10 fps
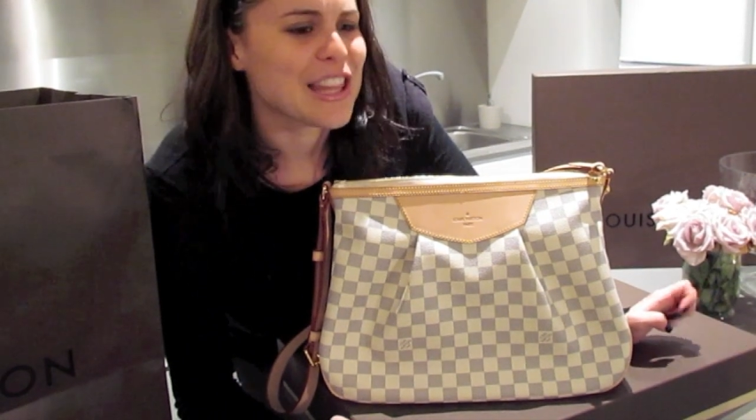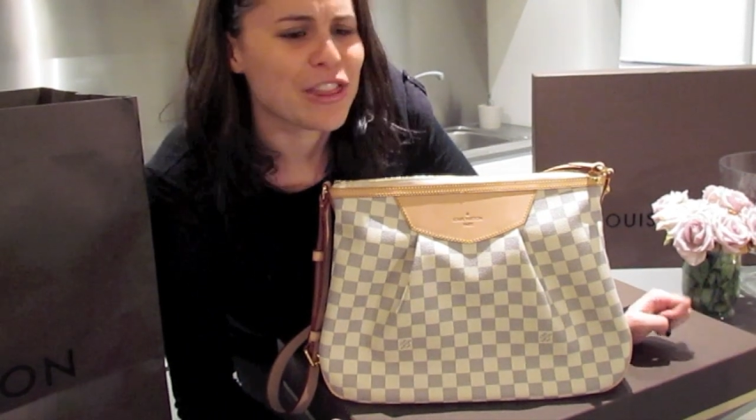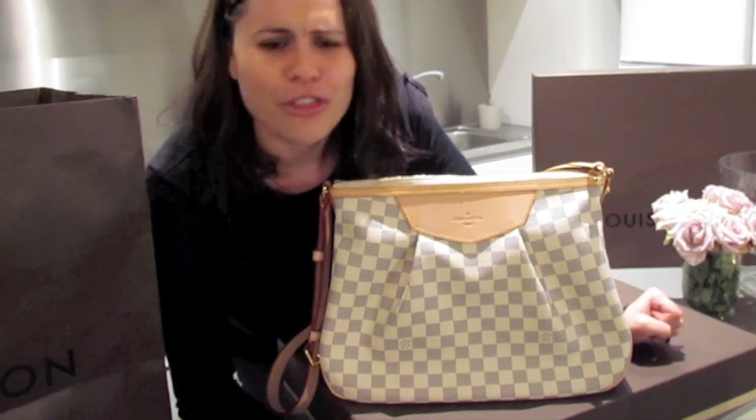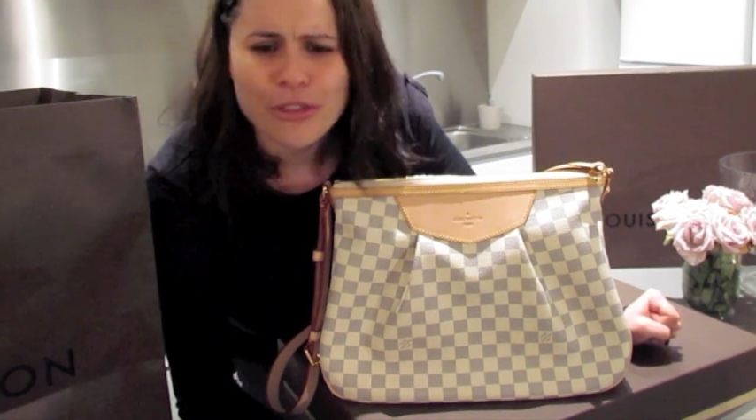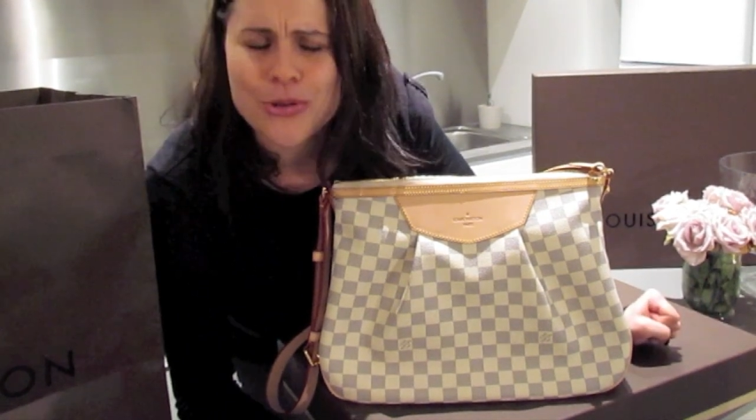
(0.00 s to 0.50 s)

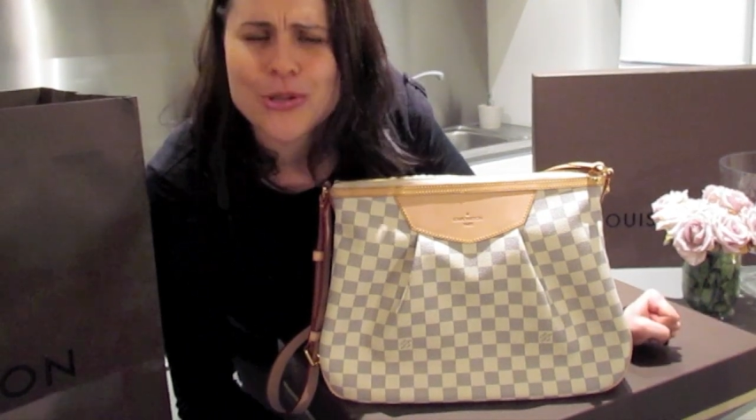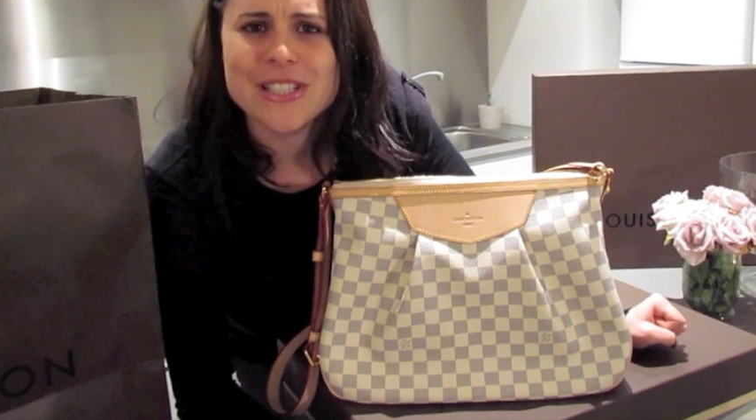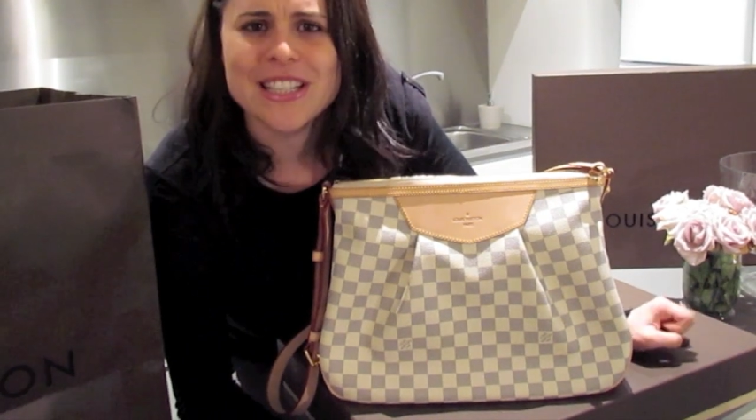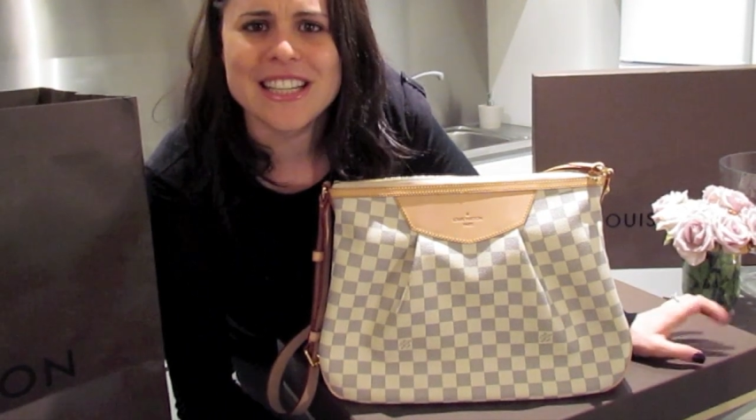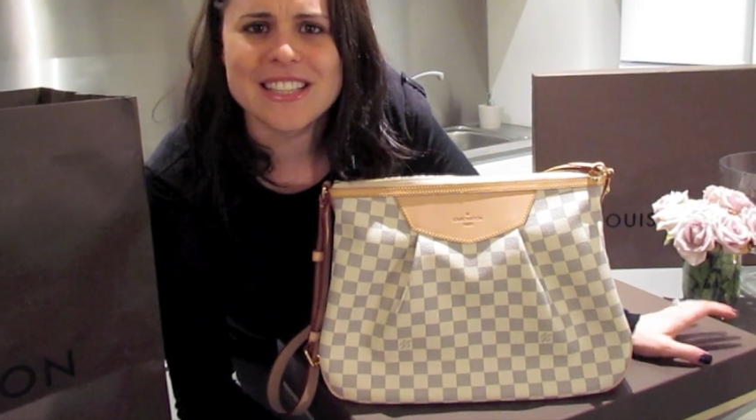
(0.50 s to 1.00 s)

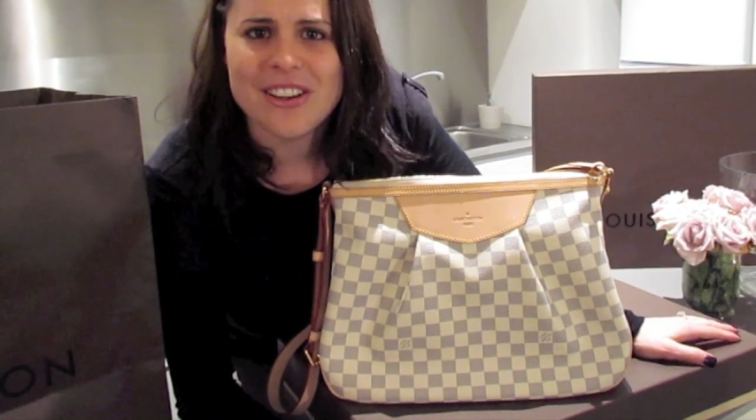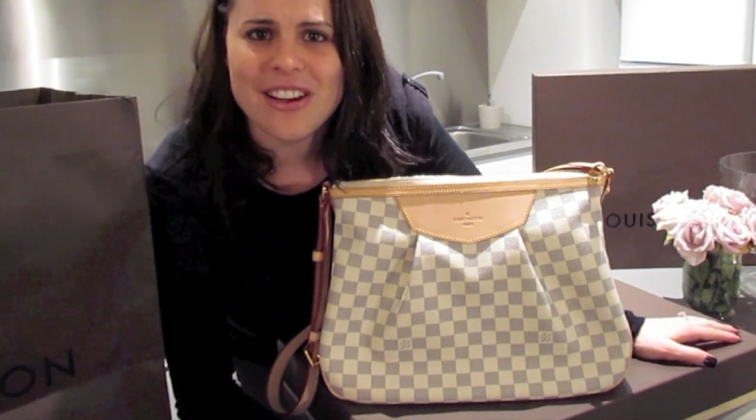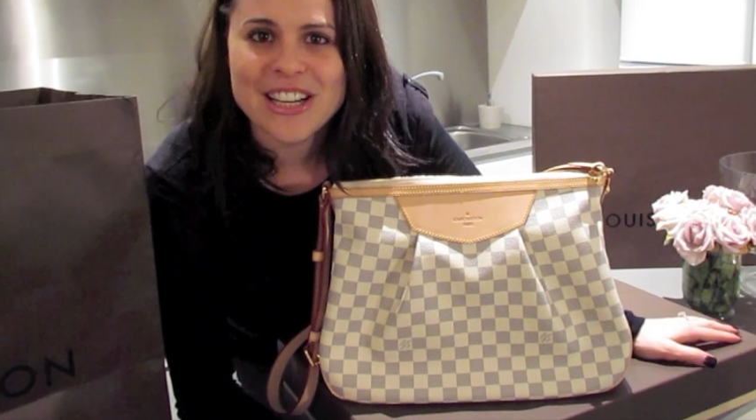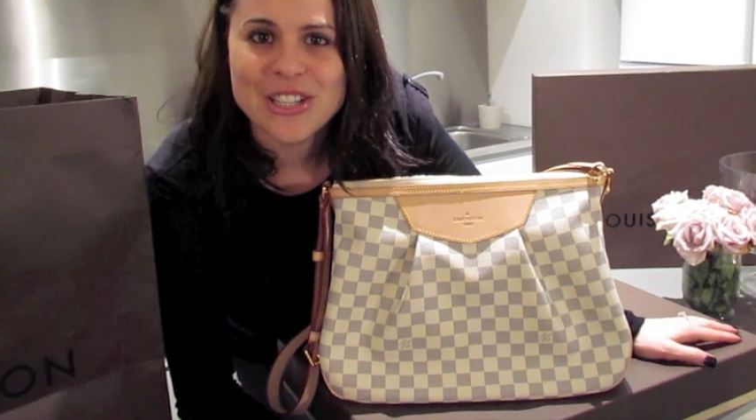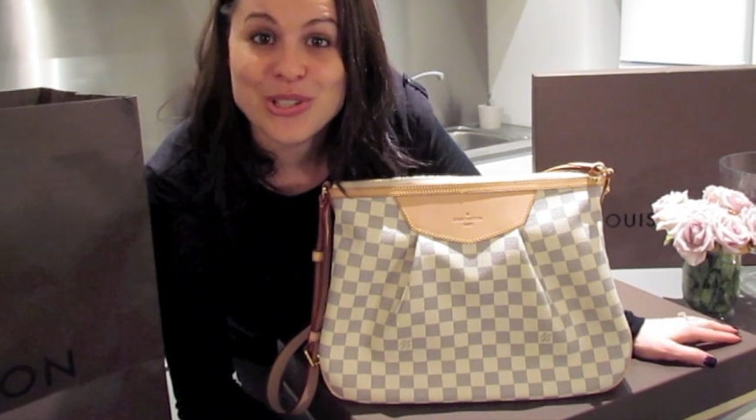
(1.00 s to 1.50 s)
enthused and
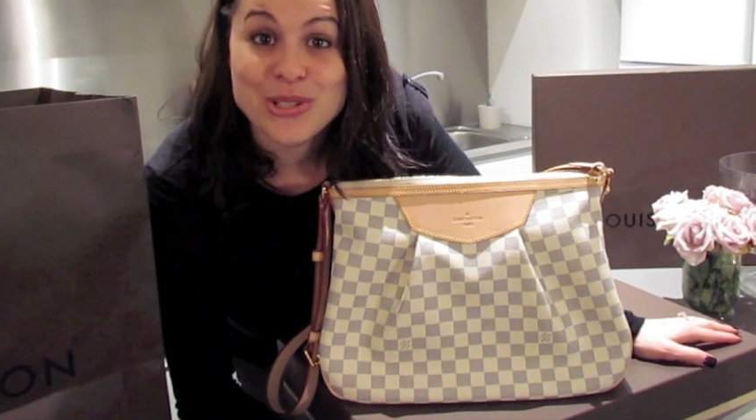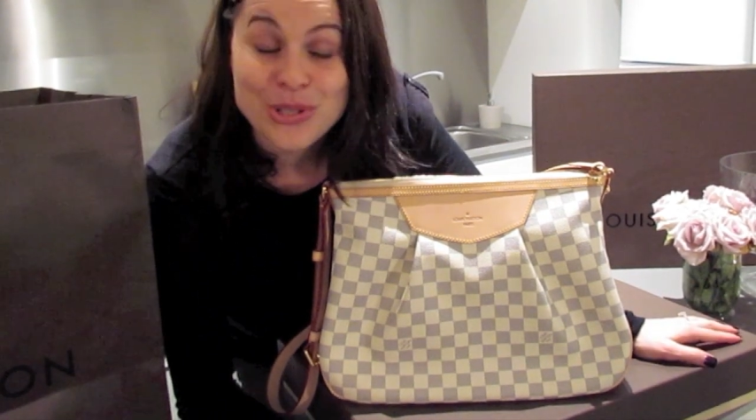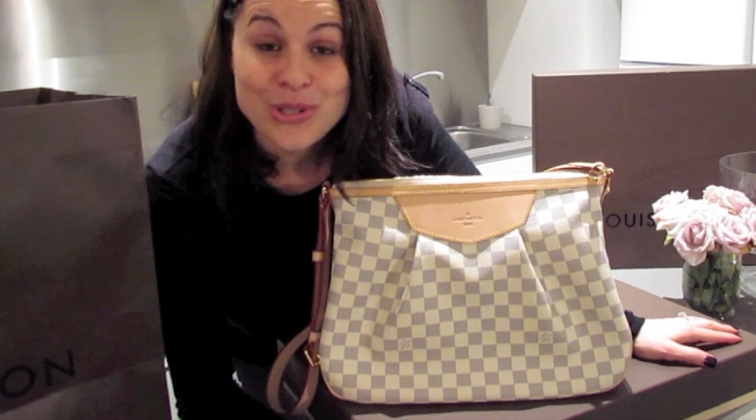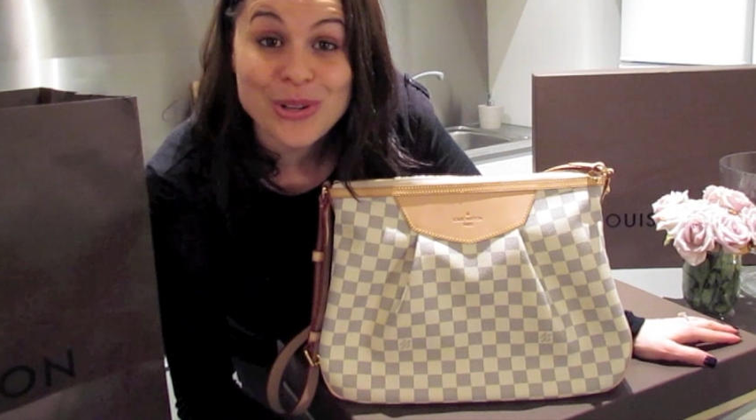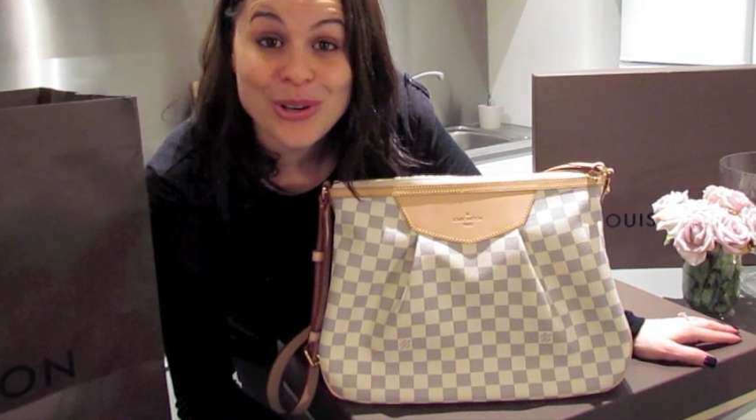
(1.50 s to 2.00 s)
excited to
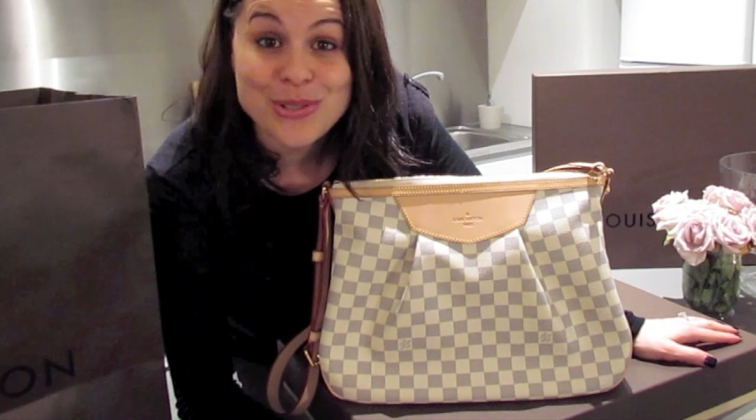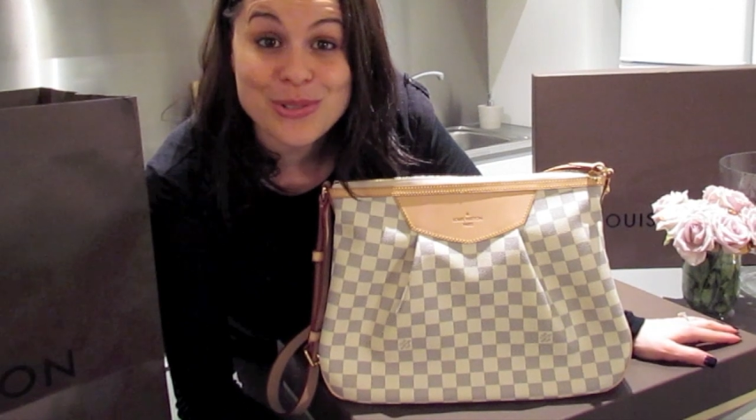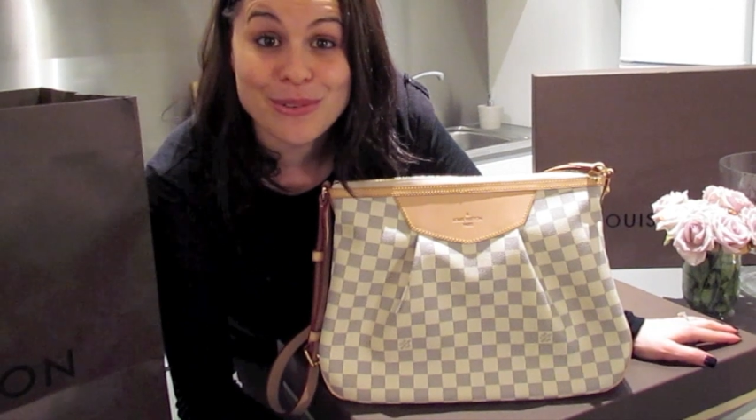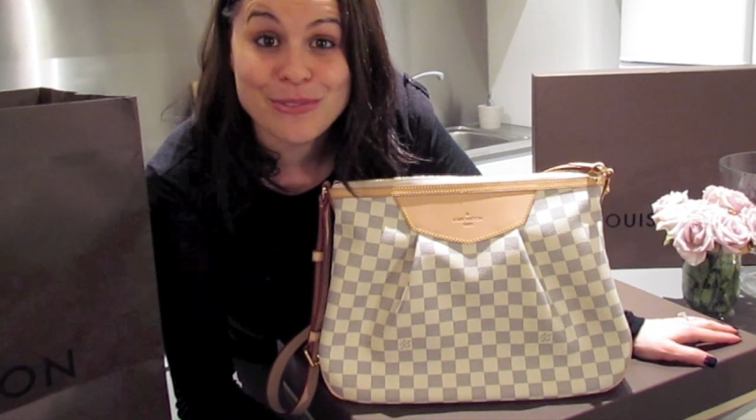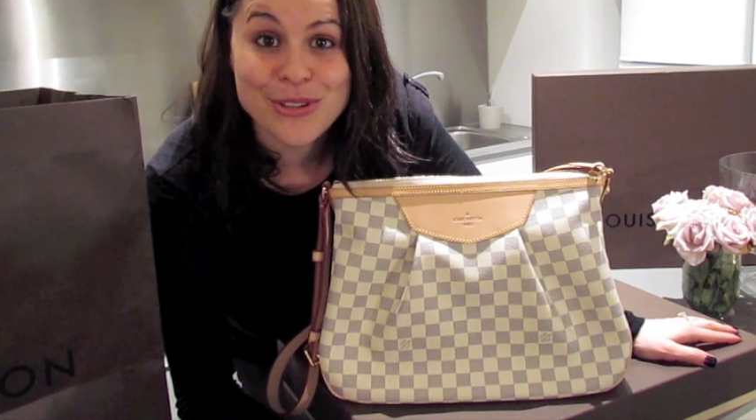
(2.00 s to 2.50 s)
do those
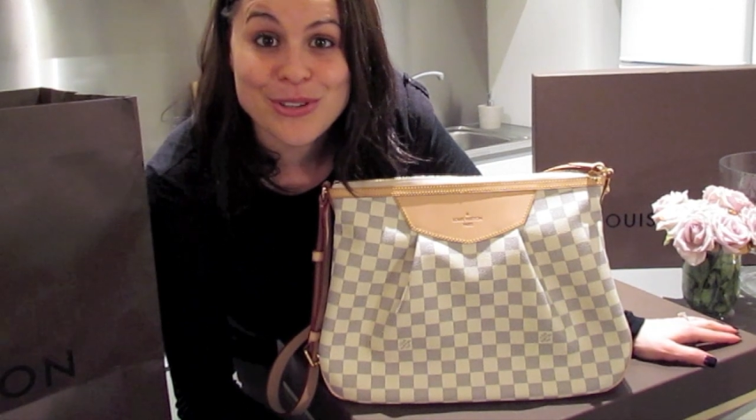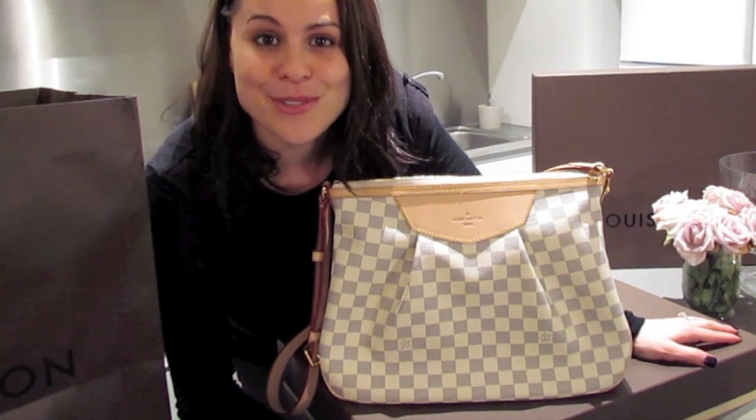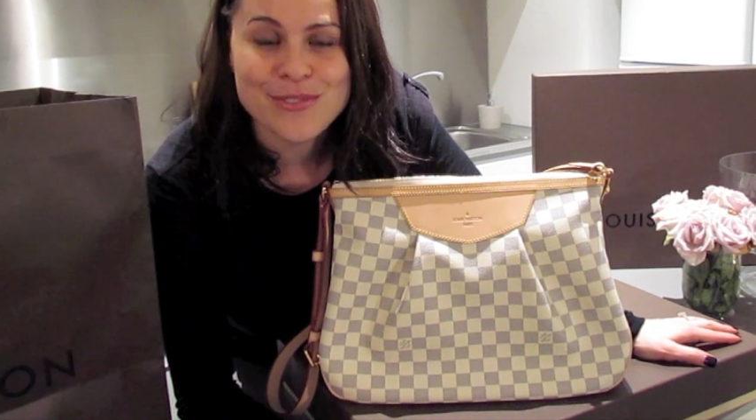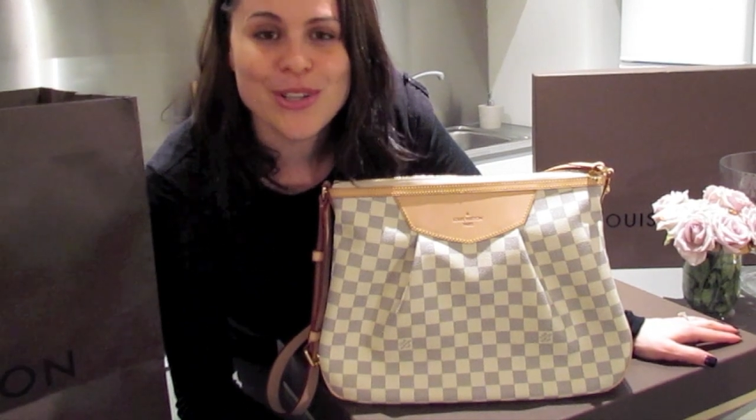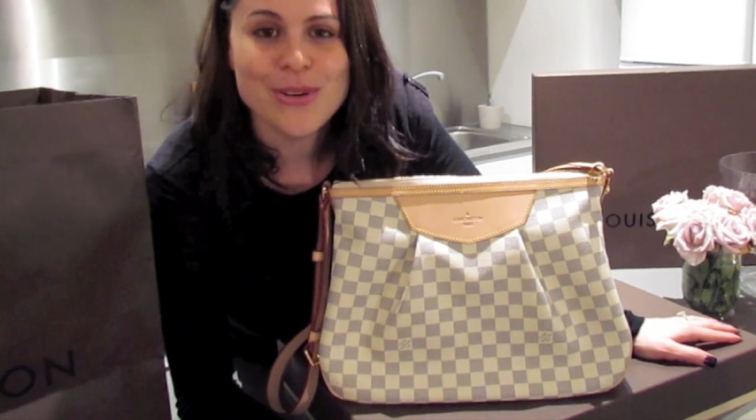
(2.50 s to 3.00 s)

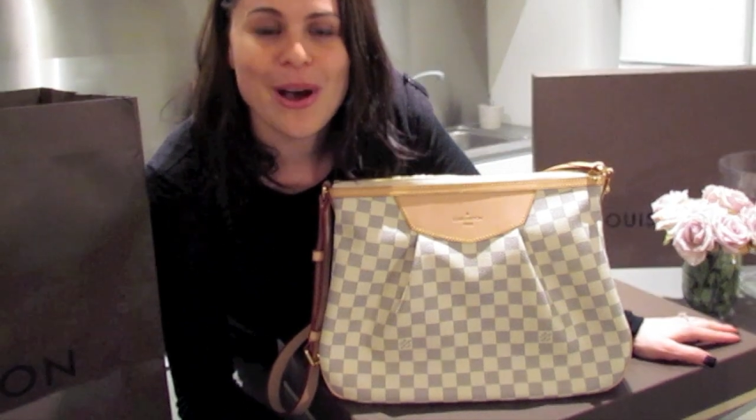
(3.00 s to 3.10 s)
reviews for you.